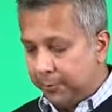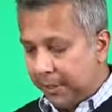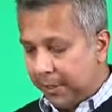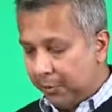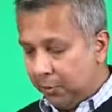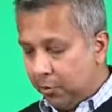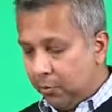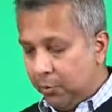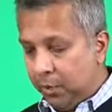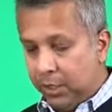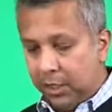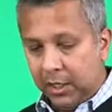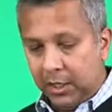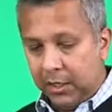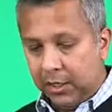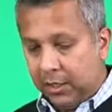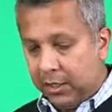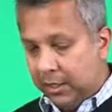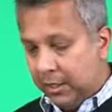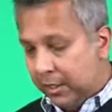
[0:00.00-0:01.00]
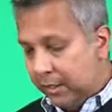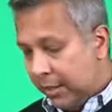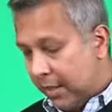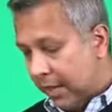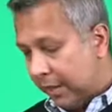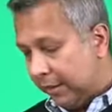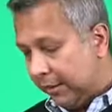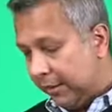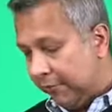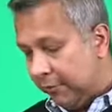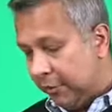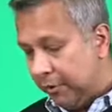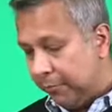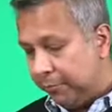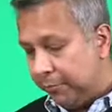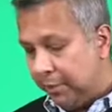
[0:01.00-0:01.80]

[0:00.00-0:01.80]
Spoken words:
but I do want to give you a